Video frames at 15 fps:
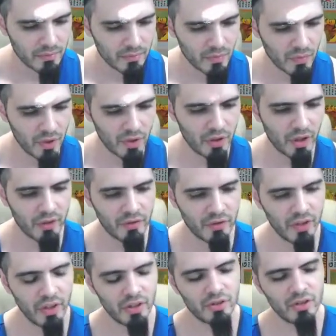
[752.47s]
The Dark
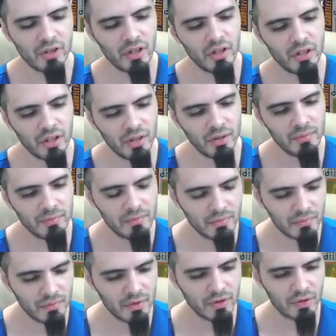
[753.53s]
Phoenix Saga.
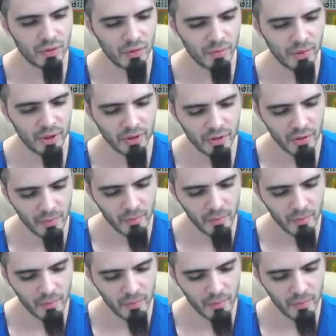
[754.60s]
It's a cool picture.